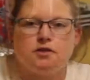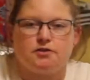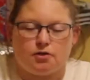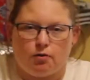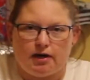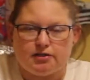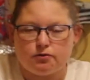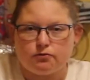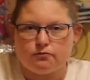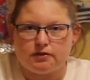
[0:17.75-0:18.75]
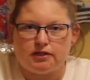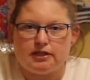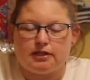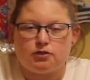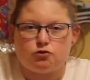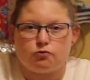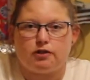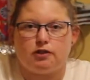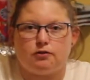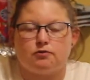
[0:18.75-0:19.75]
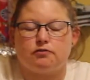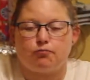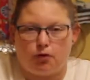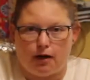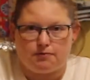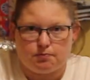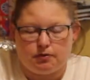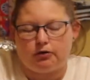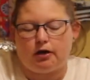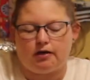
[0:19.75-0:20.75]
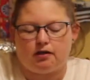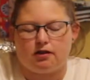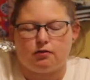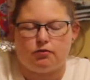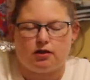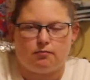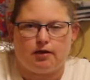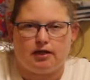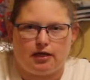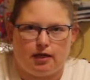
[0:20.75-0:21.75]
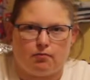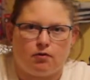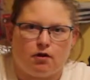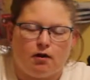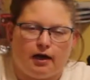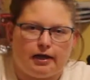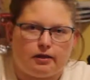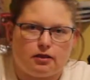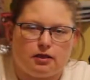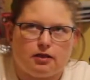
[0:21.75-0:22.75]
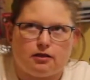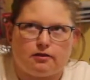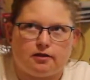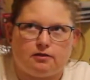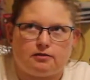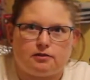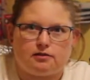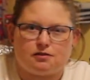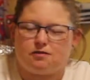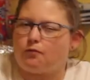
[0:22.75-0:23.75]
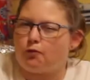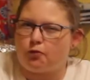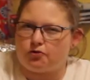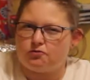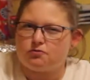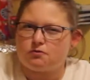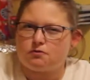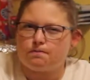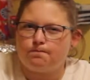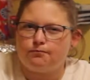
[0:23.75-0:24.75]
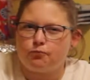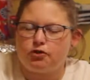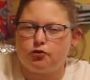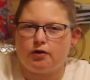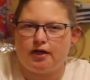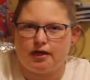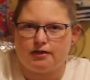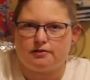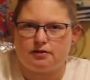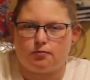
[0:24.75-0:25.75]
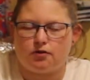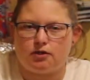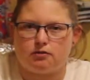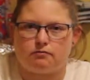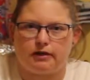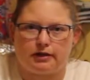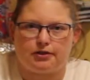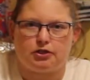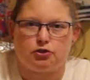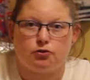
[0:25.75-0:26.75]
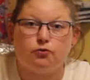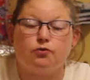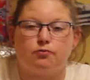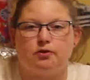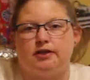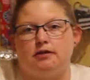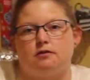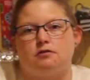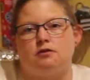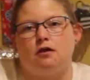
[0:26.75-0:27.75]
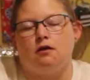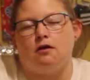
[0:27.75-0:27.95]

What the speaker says: So I do really enjoy the use of props periodically within my game. I think it lends a sense of importance when you hand something directly to the players.